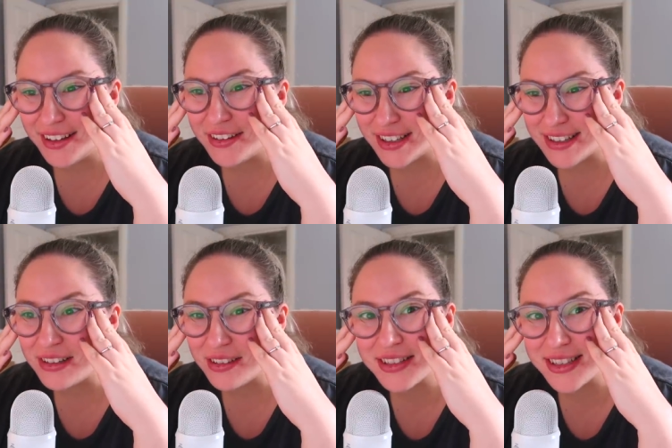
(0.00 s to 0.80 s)
You're
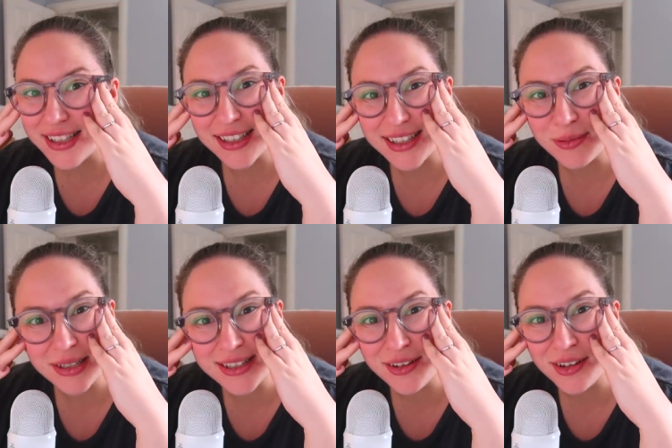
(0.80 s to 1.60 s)
exhausted, I'm
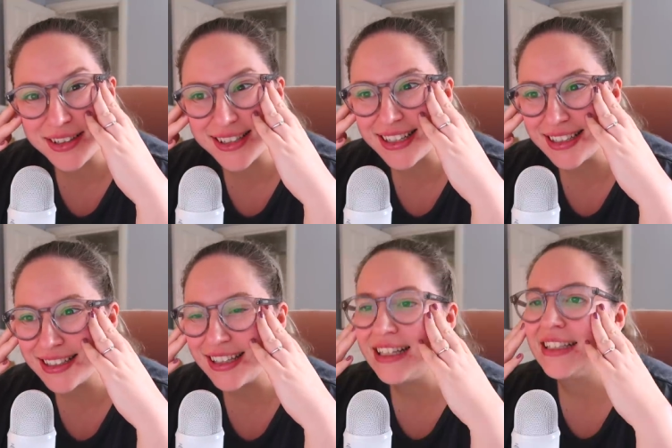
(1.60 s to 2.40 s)
exhausted.
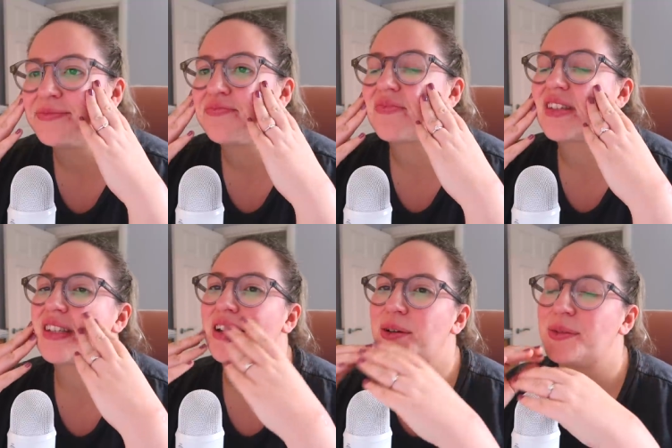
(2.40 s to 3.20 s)

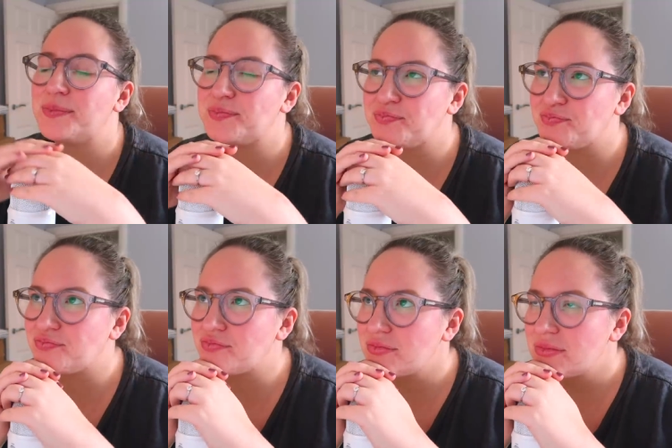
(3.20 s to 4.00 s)
So,
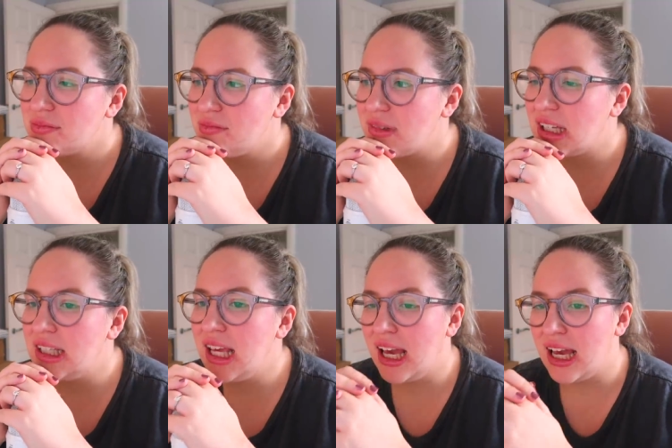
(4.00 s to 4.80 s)

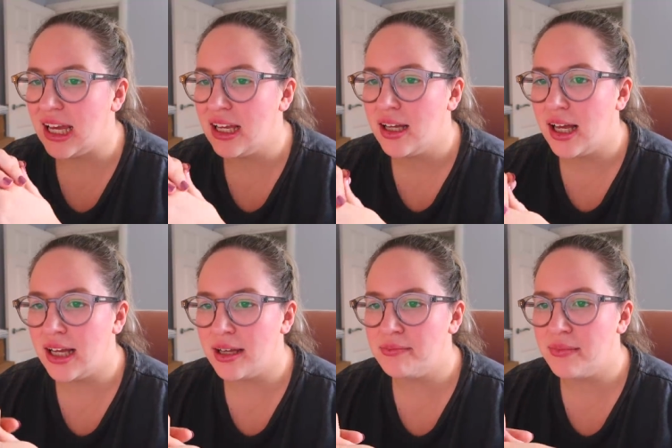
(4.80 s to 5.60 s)
yeah,
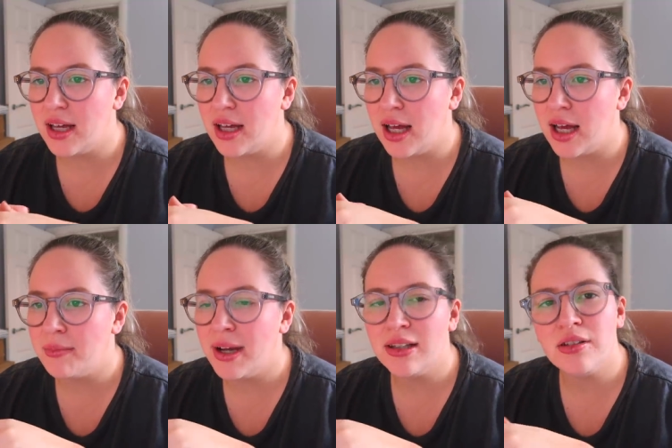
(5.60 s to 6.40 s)
um, I
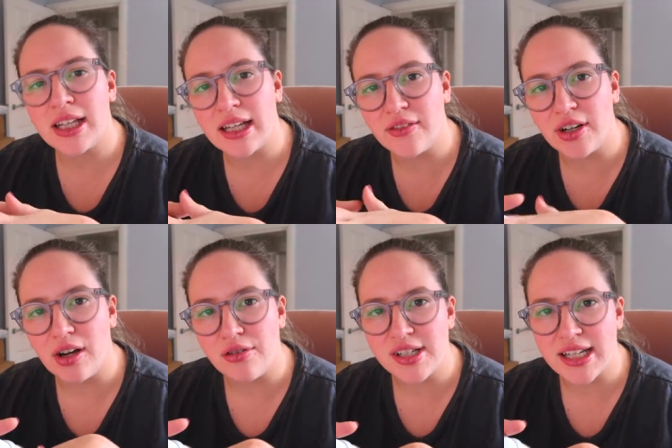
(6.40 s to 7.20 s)
might look like I've got it
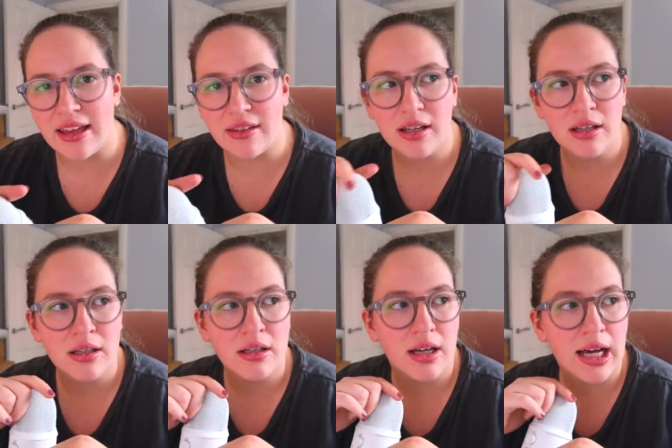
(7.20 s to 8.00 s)
all together,
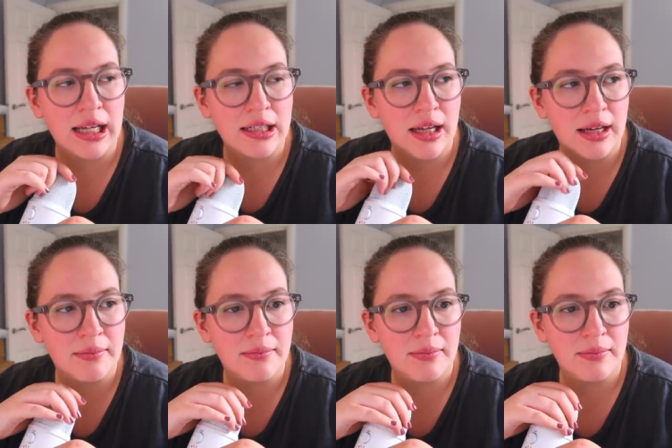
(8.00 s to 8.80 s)
and
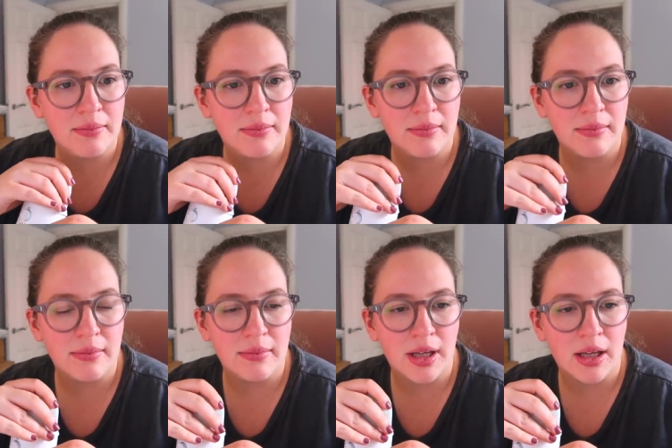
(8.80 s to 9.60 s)

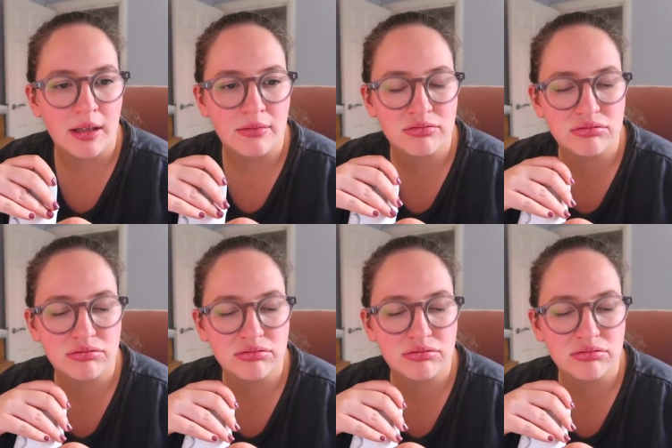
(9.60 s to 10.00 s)
um,